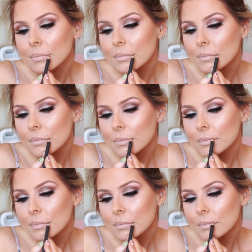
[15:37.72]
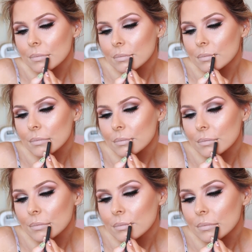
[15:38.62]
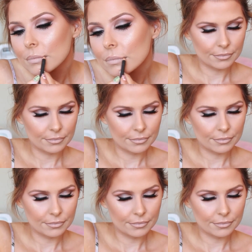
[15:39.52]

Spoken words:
Nobody speaks.